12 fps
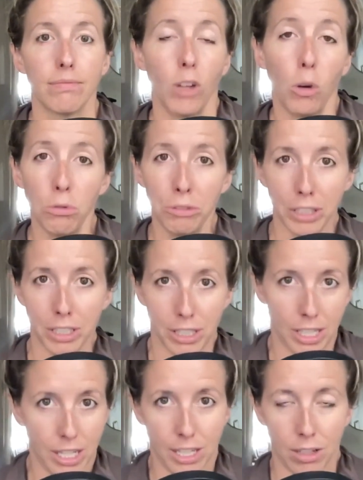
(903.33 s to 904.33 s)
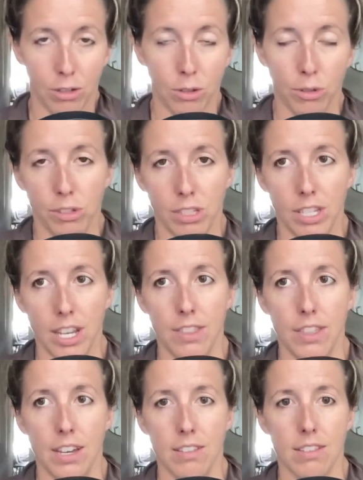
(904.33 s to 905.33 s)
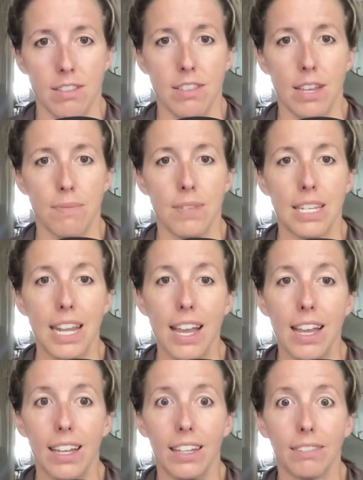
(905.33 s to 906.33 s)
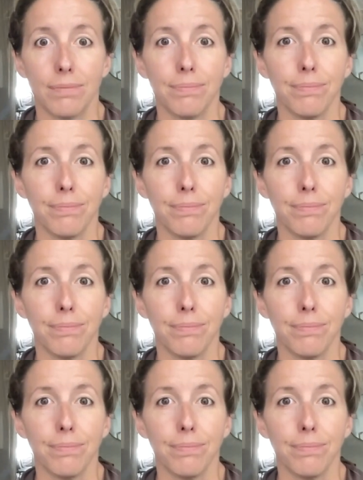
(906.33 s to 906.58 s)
hopefully you're taking close to 10,000 steps a day.